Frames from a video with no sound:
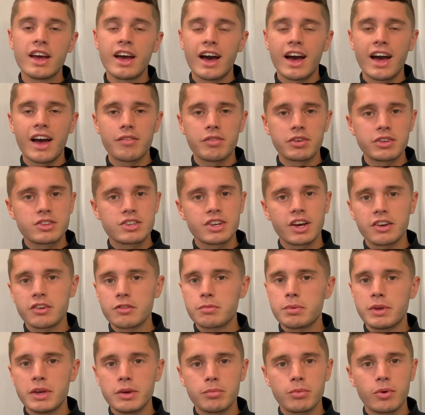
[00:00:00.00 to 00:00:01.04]
I have a ton of
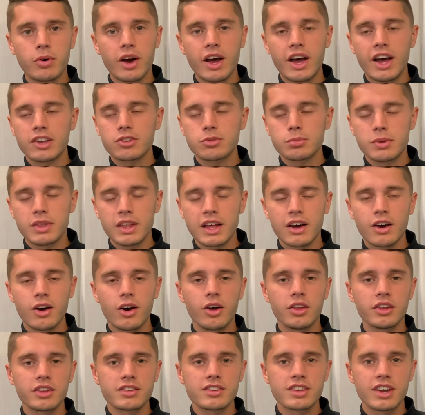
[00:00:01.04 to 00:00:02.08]
people ask me that
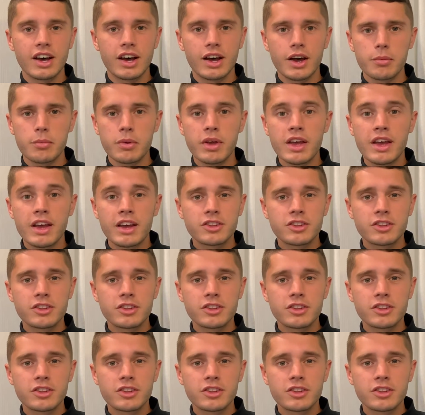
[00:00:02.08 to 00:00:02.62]
all the time.